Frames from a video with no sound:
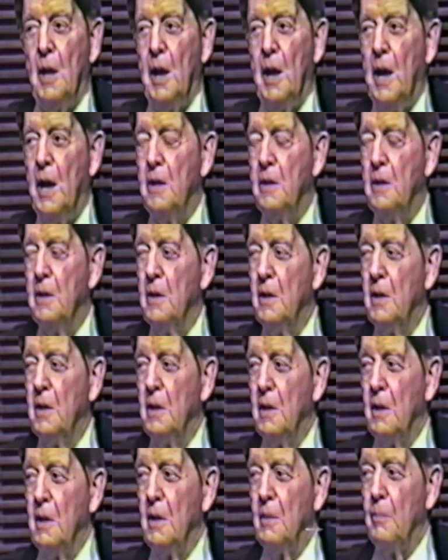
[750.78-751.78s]
and
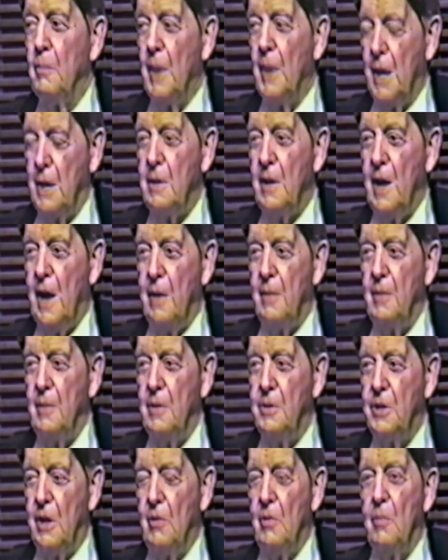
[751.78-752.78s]
met at
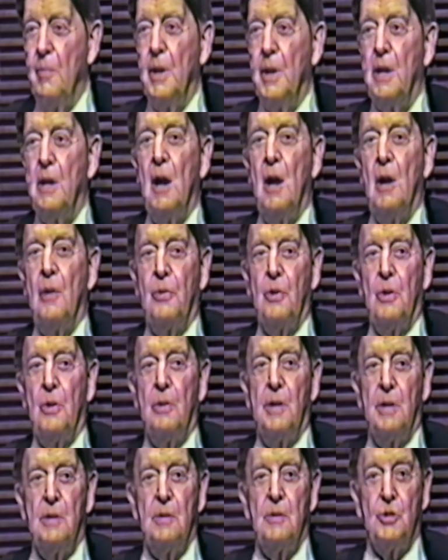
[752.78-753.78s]
General
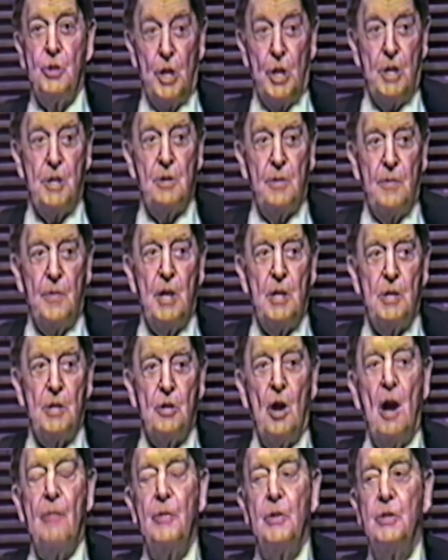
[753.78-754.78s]
MacArthur and six of his
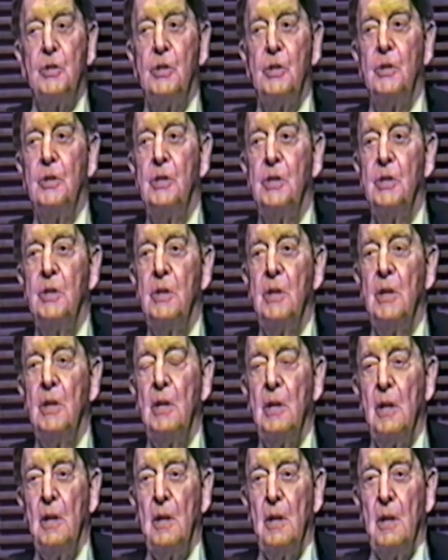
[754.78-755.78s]
officers.
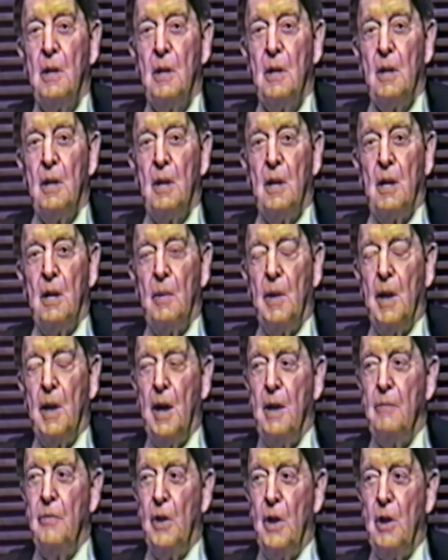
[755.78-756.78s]
We
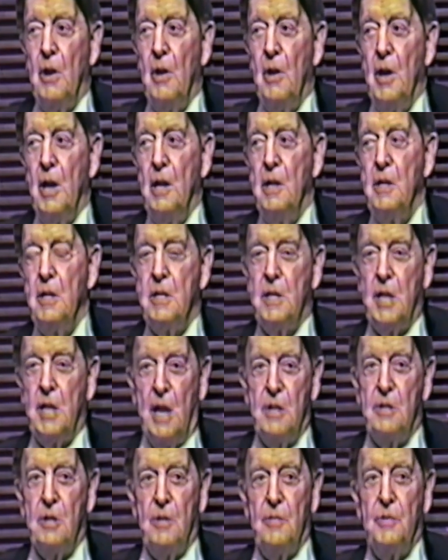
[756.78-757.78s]
had very
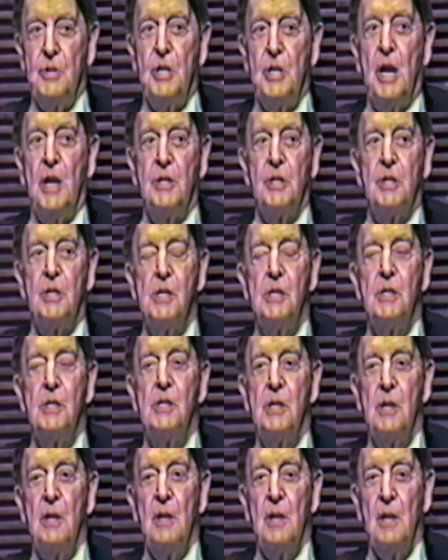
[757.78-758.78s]
intensive
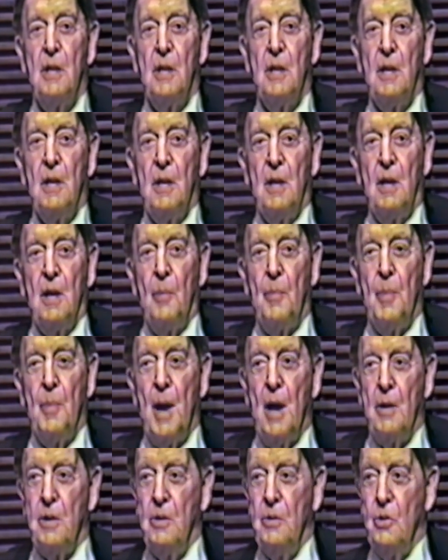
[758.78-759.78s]
sessions
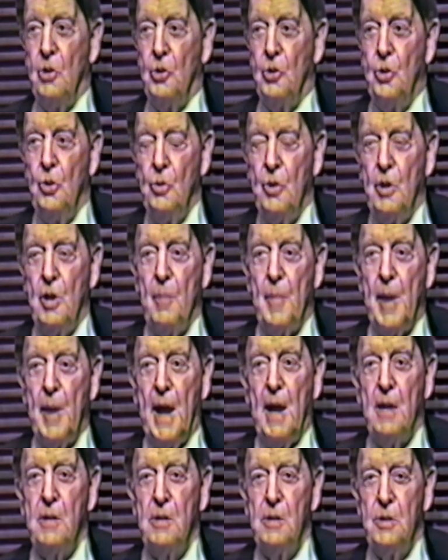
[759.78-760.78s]
about the two
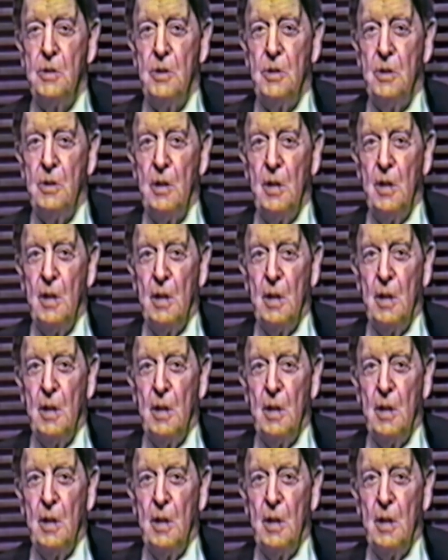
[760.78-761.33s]
commands and